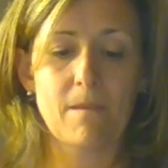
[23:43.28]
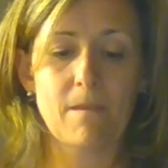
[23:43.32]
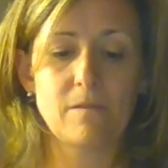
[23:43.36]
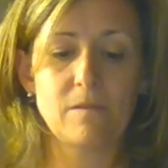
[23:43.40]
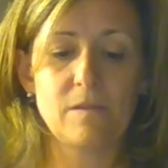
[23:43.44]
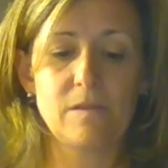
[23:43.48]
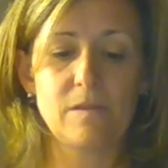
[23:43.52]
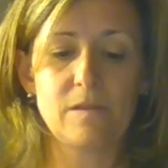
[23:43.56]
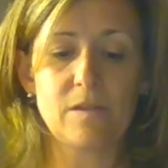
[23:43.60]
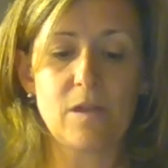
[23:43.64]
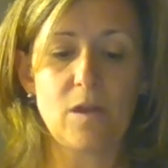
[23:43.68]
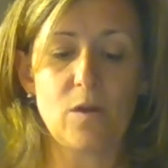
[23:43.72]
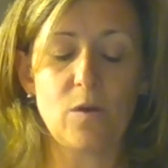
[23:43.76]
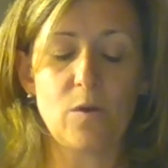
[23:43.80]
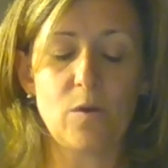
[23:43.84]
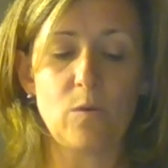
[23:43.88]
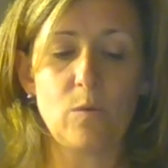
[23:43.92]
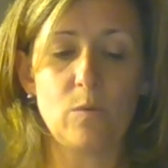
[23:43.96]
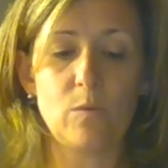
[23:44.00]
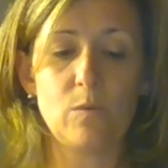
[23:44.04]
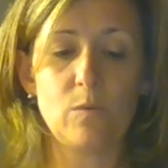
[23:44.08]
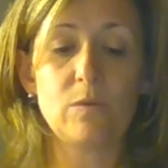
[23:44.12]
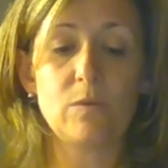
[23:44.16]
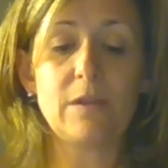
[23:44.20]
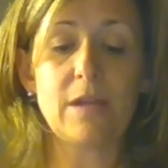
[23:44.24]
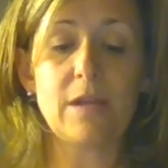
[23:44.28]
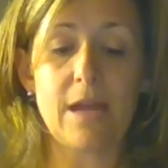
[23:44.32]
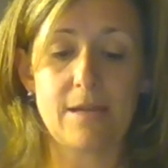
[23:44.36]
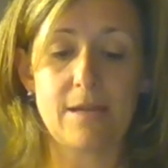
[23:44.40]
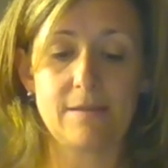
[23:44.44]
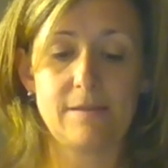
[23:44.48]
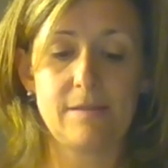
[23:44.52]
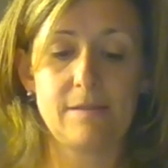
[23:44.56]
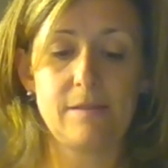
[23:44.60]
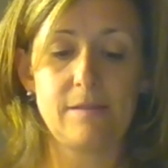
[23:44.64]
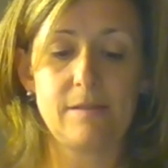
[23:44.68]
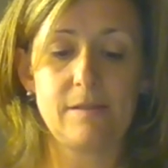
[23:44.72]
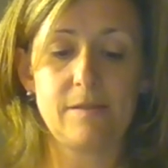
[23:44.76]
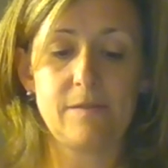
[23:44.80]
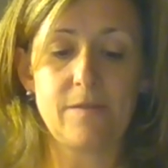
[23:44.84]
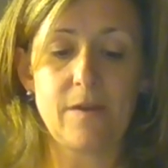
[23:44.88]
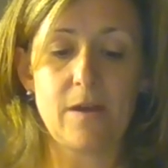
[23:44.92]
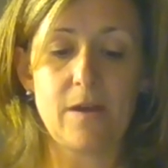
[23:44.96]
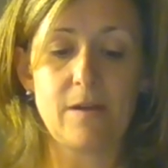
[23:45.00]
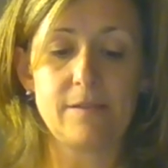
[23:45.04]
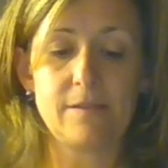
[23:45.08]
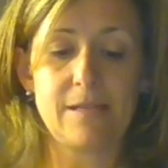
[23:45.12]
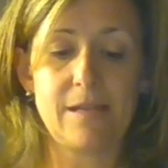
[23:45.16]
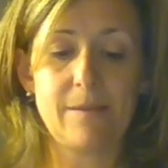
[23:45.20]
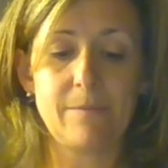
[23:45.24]
So yes, as
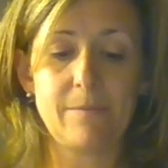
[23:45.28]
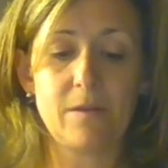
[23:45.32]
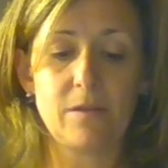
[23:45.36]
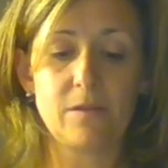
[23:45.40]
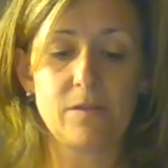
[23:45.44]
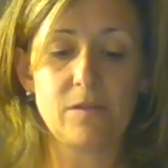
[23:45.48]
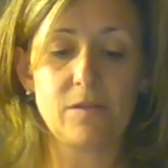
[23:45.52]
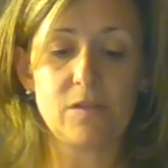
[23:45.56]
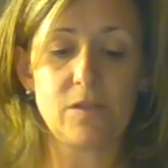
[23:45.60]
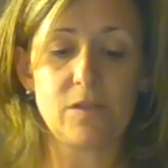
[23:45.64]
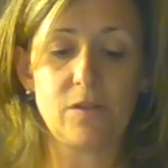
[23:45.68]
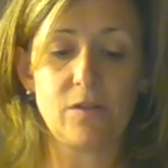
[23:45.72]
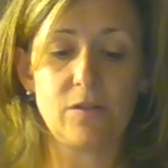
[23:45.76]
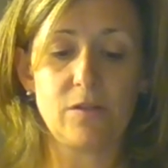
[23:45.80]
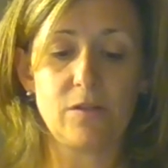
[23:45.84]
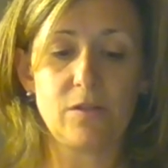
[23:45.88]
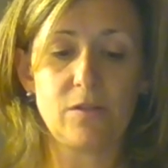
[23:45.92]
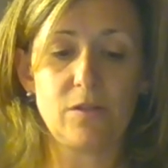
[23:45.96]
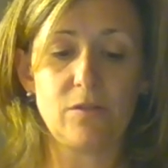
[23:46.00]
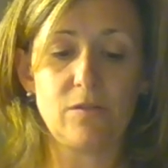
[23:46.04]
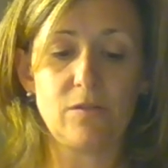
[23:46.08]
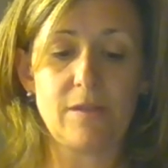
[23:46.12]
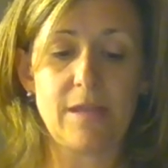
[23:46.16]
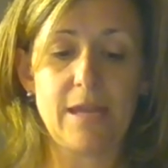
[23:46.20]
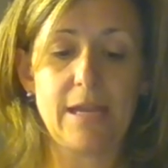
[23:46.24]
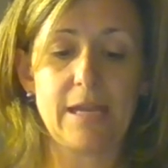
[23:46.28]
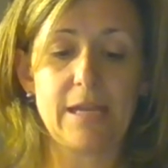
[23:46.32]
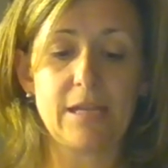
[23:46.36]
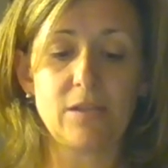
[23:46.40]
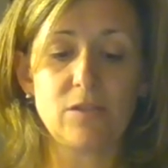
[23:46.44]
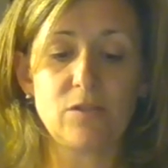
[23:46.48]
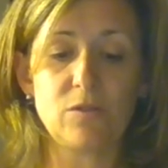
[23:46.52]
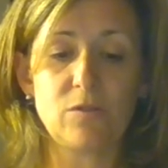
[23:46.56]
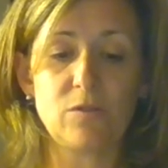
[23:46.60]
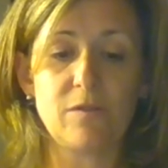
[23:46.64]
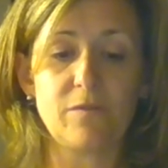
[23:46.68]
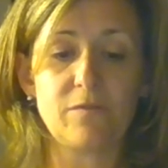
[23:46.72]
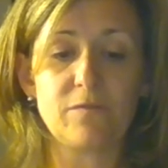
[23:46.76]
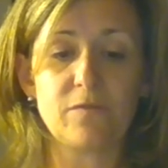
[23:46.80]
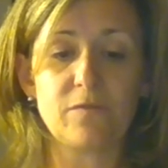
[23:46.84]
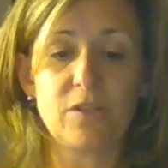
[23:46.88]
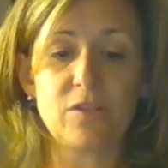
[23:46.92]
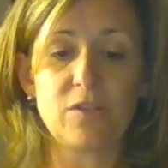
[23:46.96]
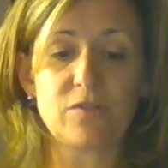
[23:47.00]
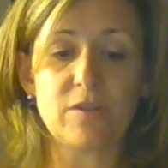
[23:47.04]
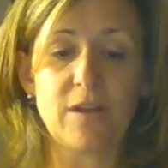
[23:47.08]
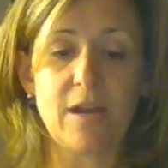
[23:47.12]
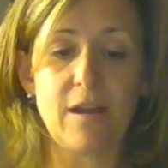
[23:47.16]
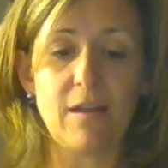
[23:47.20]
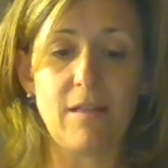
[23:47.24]
far as I'm concerned, they can do the
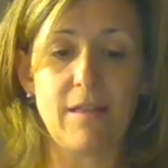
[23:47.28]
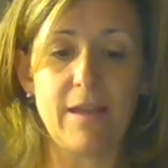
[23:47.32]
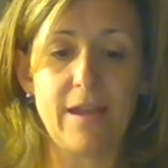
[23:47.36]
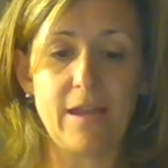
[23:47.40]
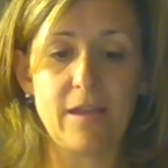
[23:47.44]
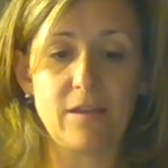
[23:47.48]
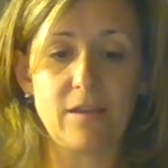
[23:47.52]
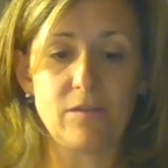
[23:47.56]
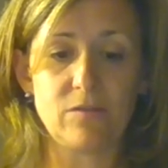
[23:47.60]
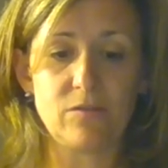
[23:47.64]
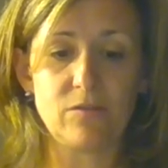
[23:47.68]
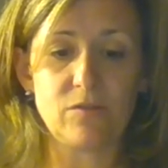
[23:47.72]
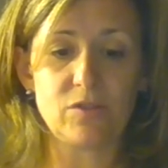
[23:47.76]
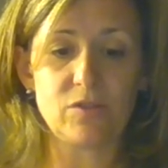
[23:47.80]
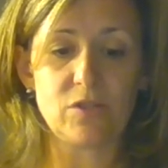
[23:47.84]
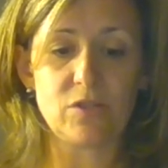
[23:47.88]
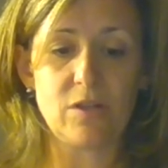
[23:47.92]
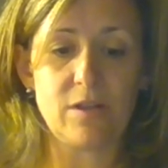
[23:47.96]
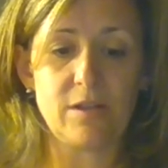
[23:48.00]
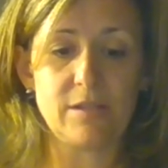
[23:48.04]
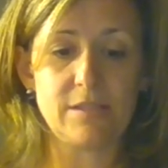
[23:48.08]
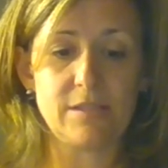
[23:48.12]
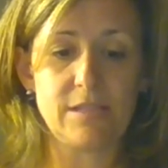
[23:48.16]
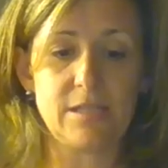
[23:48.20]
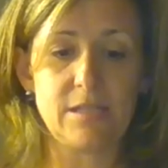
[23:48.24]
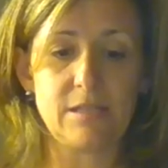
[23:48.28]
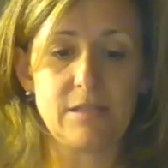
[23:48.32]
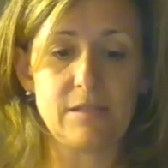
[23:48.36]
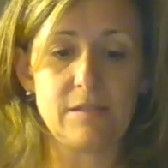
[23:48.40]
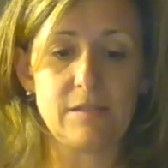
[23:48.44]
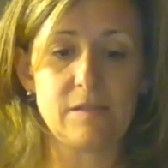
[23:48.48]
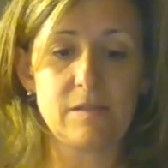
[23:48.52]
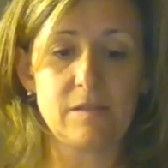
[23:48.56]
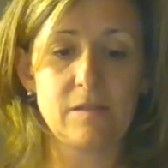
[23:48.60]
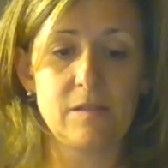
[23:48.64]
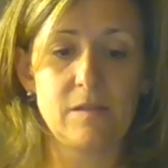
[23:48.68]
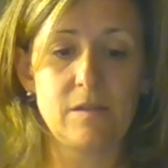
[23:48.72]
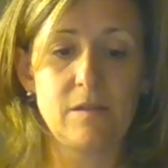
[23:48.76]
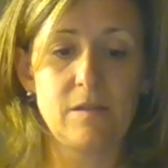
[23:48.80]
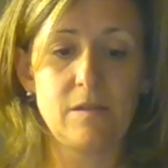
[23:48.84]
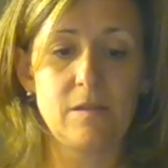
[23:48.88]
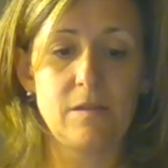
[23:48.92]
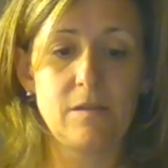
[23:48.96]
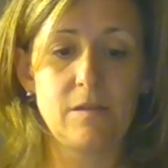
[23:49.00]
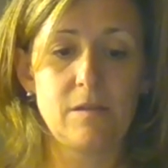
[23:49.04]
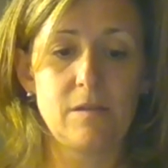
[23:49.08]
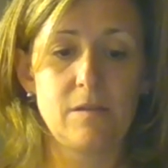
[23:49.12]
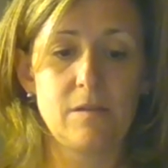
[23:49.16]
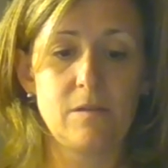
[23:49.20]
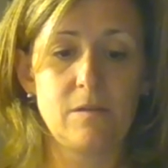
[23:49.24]
free trial and do Shaun T's
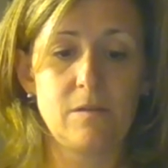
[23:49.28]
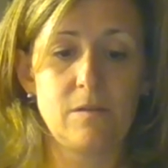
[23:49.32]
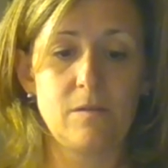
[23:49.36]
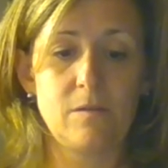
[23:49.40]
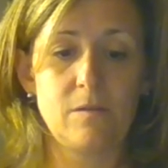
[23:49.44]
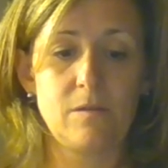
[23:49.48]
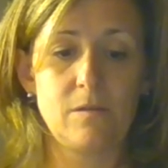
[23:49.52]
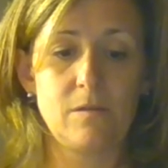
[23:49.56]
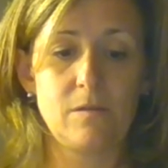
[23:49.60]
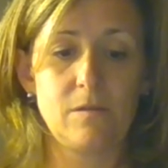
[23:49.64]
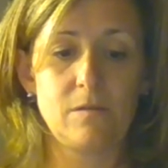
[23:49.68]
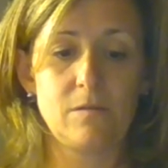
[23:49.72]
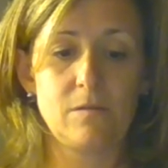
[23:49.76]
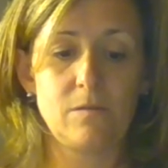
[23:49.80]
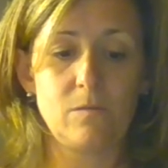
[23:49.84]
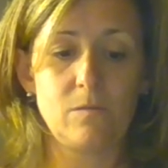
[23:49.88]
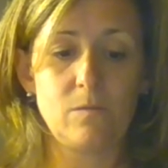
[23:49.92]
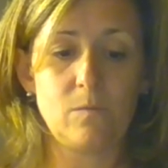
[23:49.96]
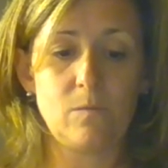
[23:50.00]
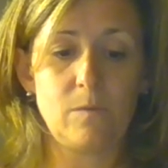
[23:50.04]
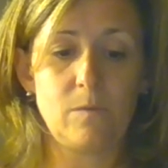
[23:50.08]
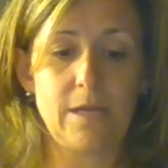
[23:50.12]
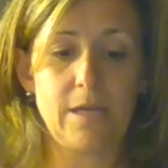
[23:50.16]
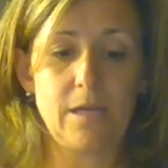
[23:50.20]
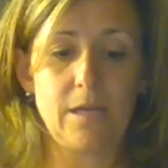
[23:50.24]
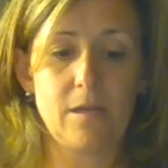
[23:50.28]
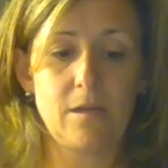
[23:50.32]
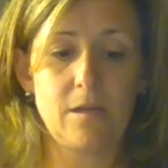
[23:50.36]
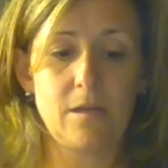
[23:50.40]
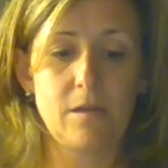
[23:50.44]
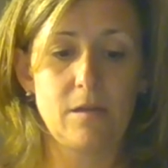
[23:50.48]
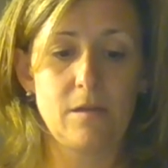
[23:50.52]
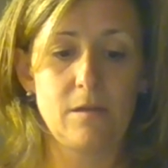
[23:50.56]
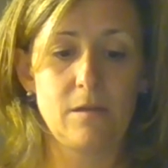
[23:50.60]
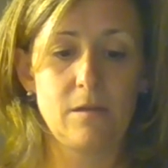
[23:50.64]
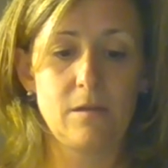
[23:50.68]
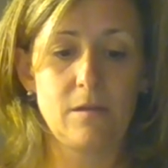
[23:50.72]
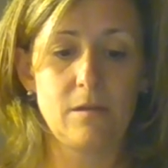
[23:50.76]
week.